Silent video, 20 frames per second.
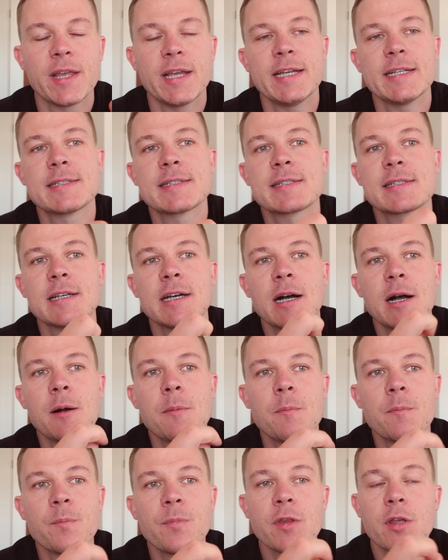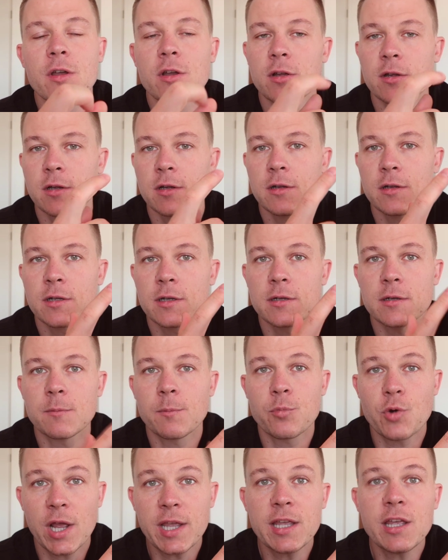It's
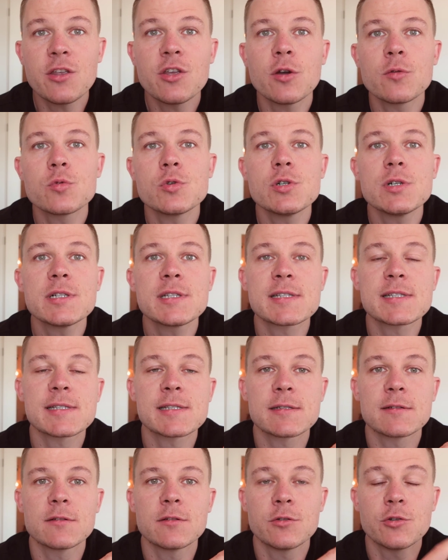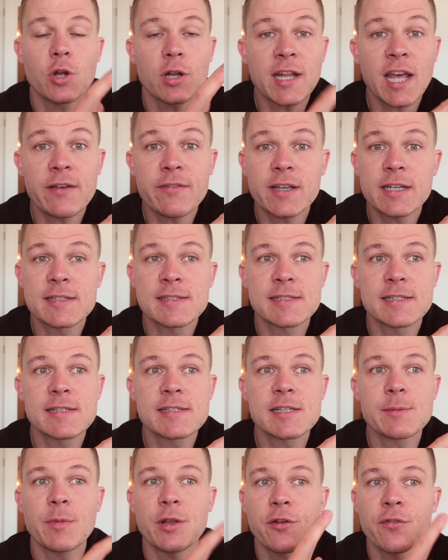breaking your rules, not having a
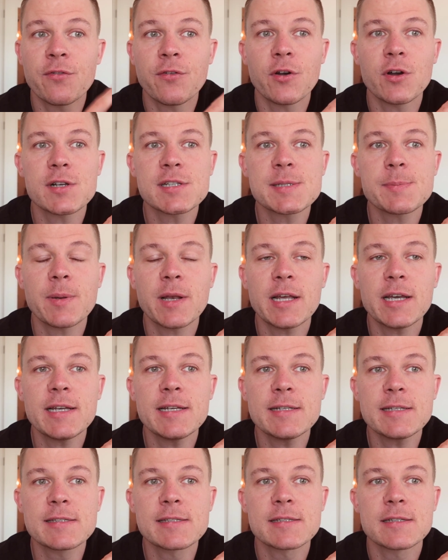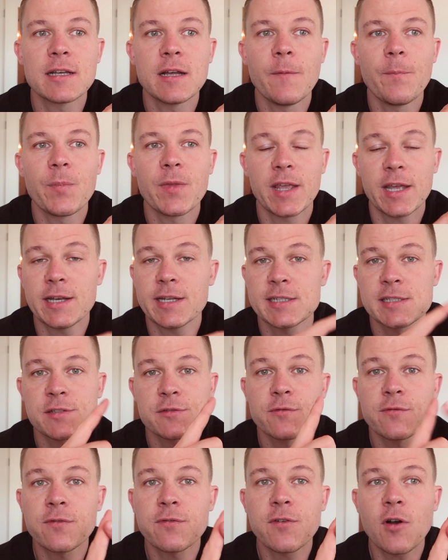system in the first place. It
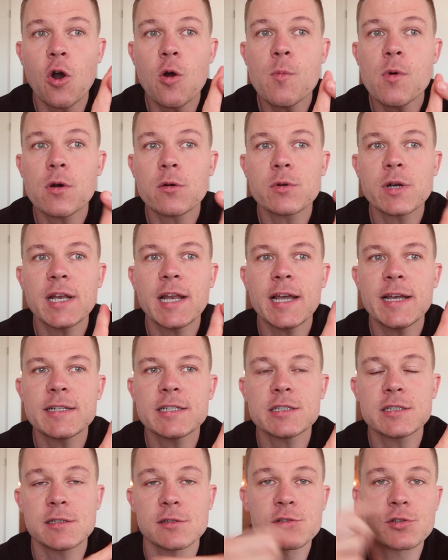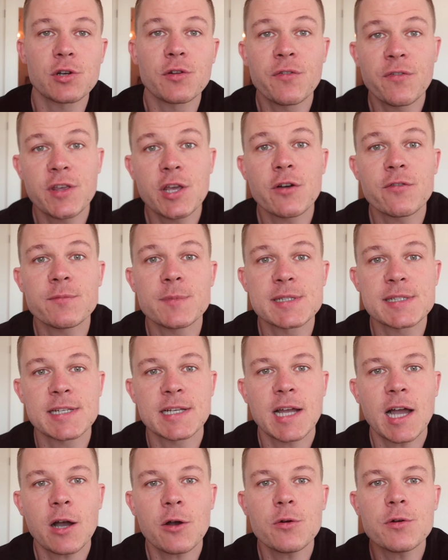is FOMO related, so the fear of
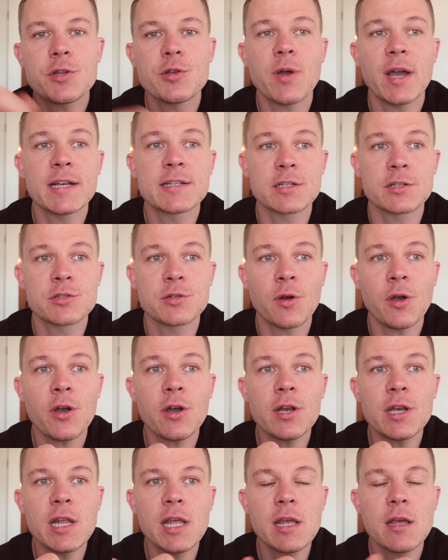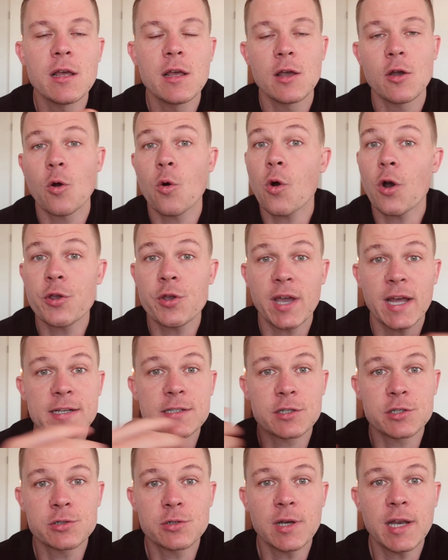missing out. You enter too early or you
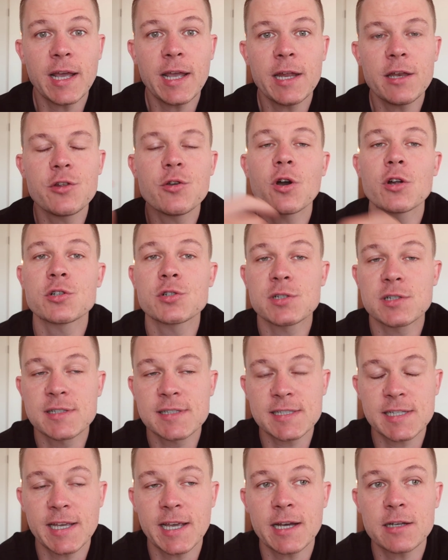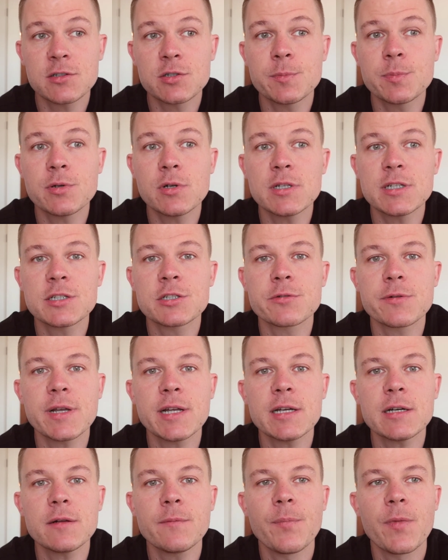enter too late, you're scared to pull the
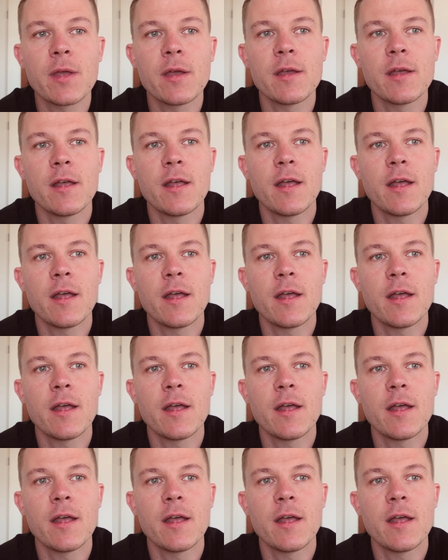trigger.